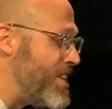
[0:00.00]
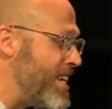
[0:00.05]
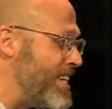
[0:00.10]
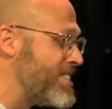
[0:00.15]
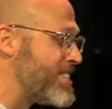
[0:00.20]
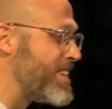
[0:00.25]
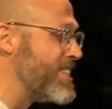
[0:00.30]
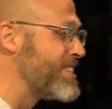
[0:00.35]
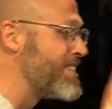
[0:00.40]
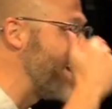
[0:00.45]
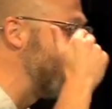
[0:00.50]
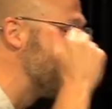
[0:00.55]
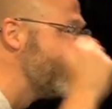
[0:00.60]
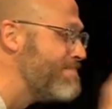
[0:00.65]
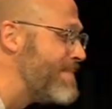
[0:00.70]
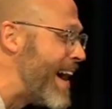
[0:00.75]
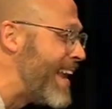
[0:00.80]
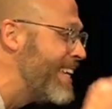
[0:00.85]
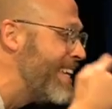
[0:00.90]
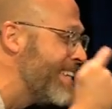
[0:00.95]
Jesus,
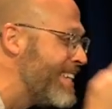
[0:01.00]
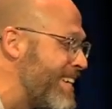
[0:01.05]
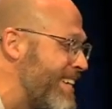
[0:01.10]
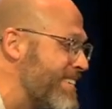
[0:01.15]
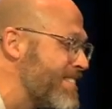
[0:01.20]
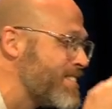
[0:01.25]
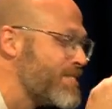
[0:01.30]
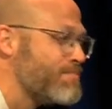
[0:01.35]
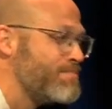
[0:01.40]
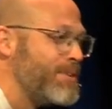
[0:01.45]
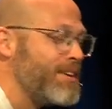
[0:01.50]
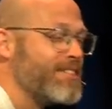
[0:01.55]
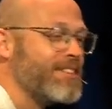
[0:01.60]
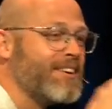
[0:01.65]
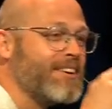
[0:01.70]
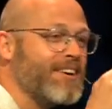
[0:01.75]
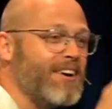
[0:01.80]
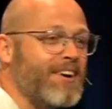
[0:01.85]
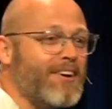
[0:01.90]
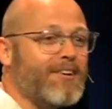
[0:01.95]
and many kids
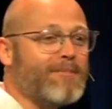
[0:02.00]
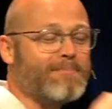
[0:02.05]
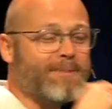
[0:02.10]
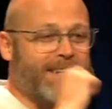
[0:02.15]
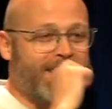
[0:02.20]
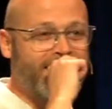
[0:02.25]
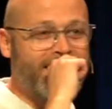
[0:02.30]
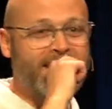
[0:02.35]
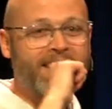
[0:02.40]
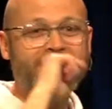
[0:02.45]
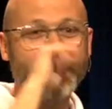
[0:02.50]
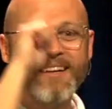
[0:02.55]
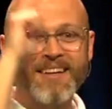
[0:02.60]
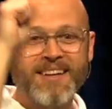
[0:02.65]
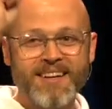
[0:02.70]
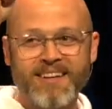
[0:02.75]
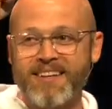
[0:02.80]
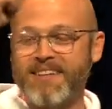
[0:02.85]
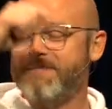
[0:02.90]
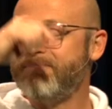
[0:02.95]
put their hope
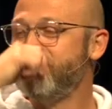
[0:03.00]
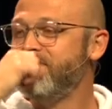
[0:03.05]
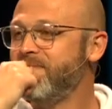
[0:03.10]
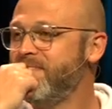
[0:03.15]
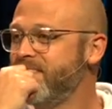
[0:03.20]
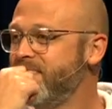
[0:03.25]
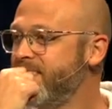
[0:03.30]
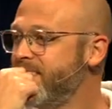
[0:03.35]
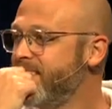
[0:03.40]
in him.